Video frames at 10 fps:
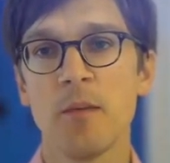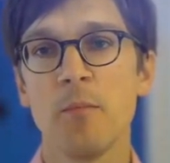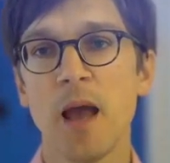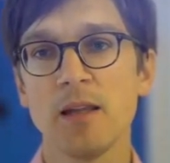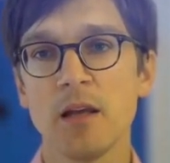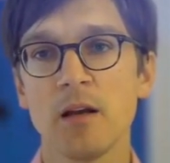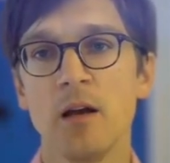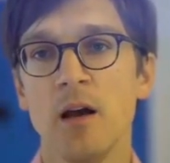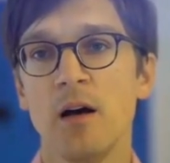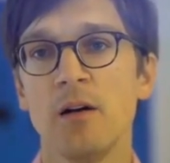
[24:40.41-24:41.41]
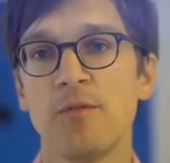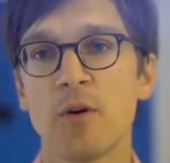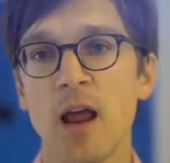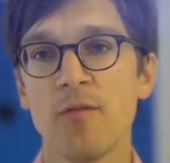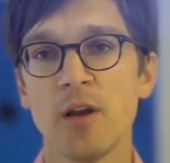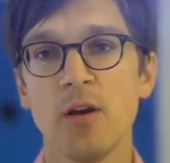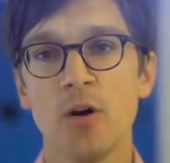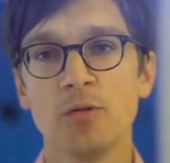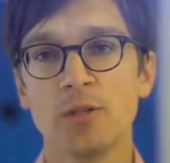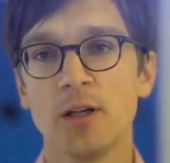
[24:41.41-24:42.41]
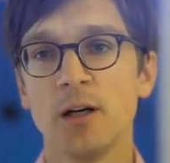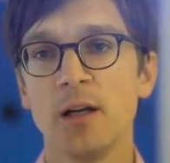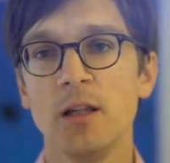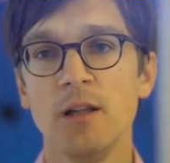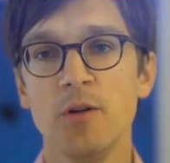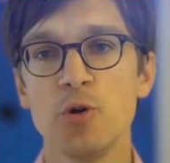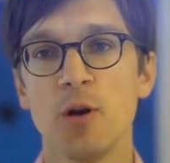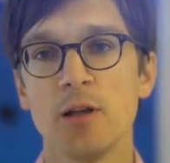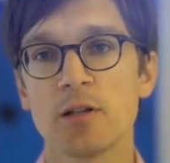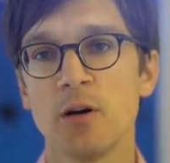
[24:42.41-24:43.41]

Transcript: embedding uh, for every node uh, individually.